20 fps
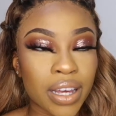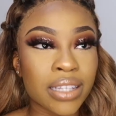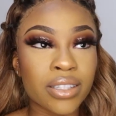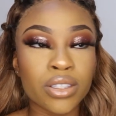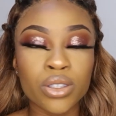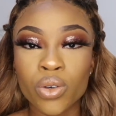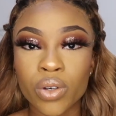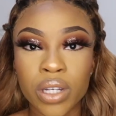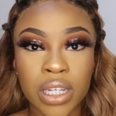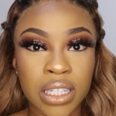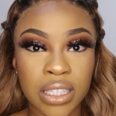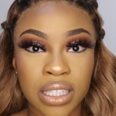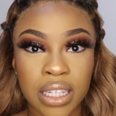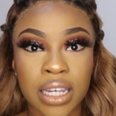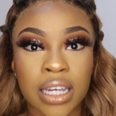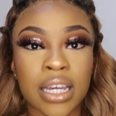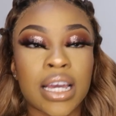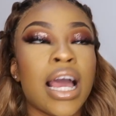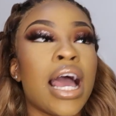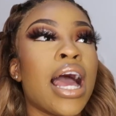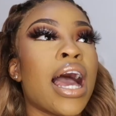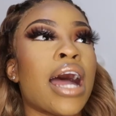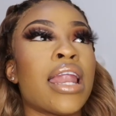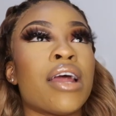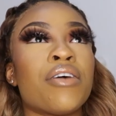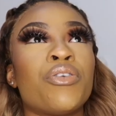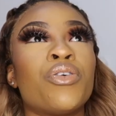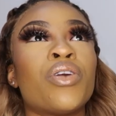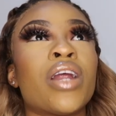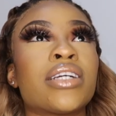It's not easy,
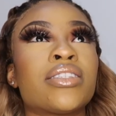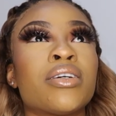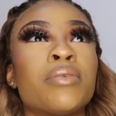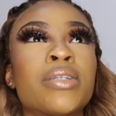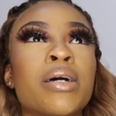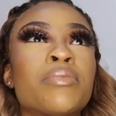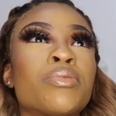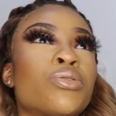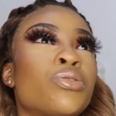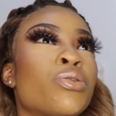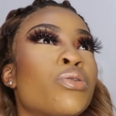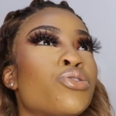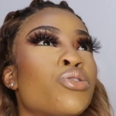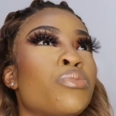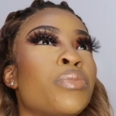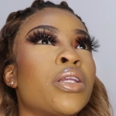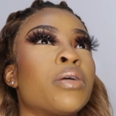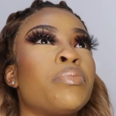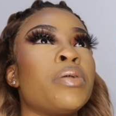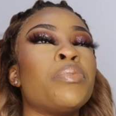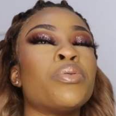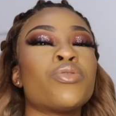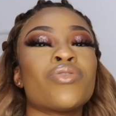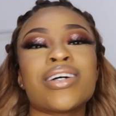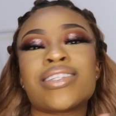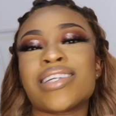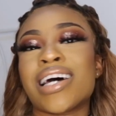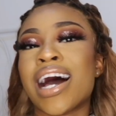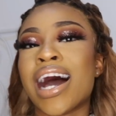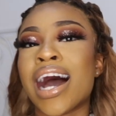and I feel like sometimes on social media people
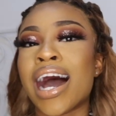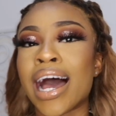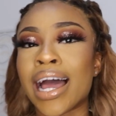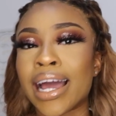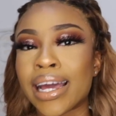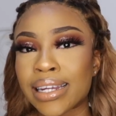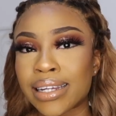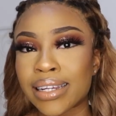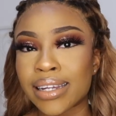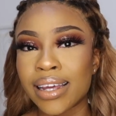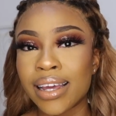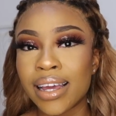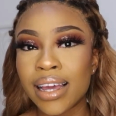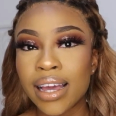try to hide